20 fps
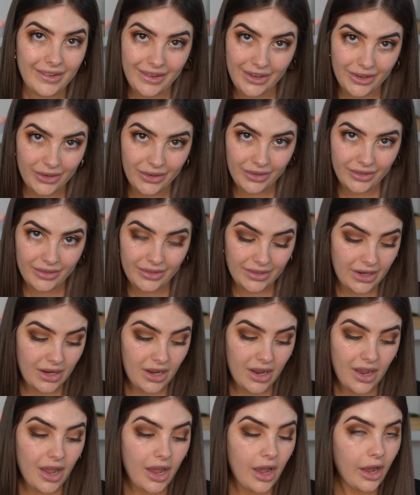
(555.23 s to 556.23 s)
You know,
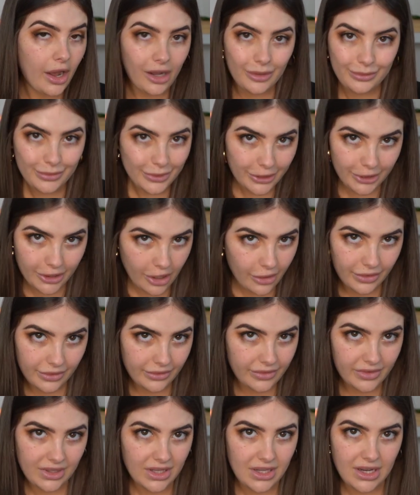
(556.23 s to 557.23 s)
I'm not
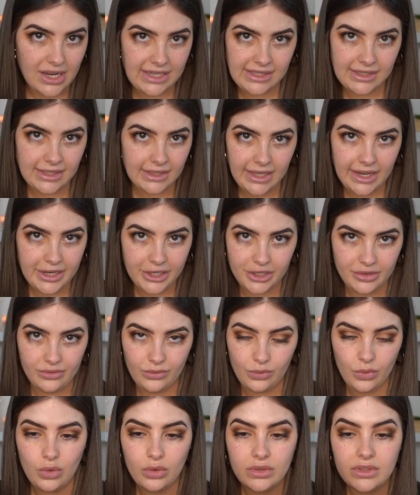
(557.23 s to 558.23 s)
going for the
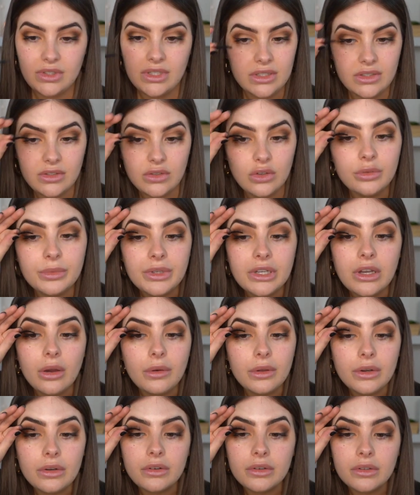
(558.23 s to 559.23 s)
isolation walks you saw me
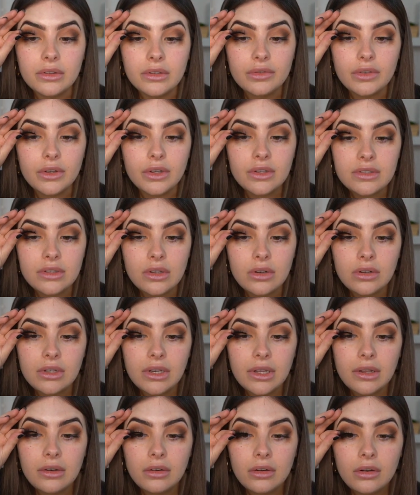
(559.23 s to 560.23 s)
going on in the first
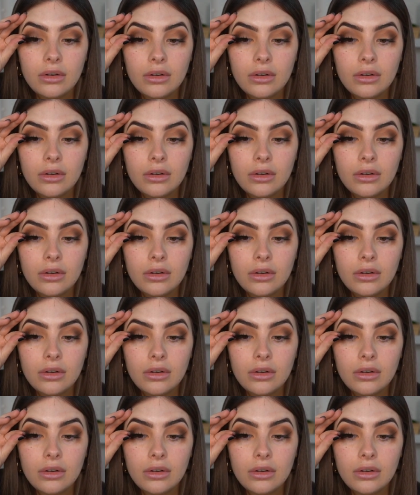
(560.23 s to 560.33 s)
lockdown.